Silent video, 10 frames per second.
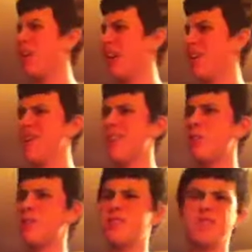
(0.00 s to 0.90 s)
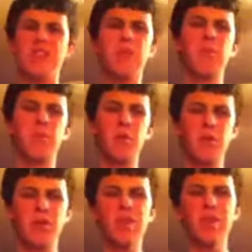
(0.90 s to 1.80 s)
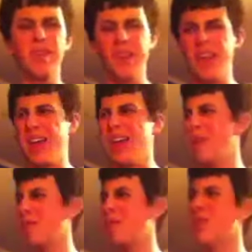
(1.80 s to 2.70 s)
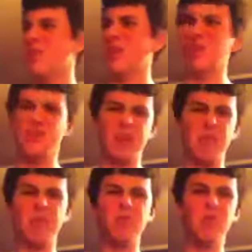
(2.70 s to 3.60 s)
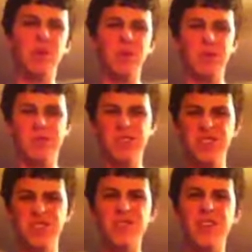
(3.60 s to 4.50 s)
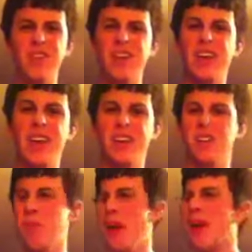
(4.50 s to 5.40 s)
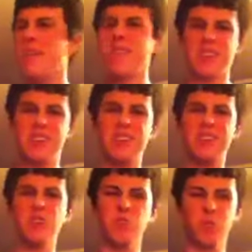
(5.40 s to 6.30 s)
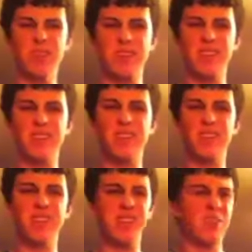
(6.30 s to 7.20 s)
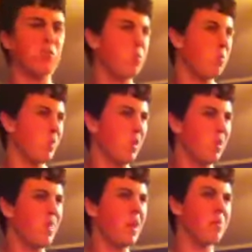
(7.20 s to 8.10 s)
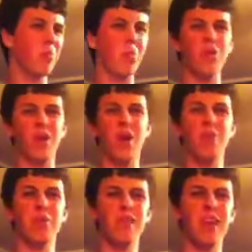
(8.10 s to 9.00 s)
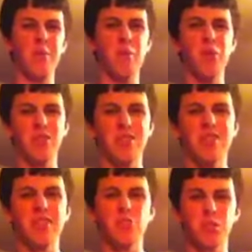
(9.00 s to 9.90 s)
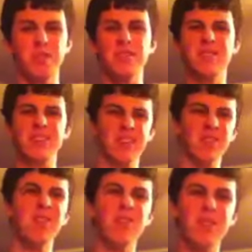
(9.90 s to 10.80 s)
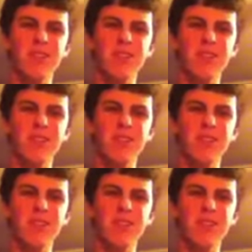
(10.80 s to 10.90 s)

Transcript: I think it was December 30th. Yeah, I'm pretty sure that was the episode he was injured. He's back in like 6 weeks. It's like, don't you think a broken arm would take more than 6 weeks to heal?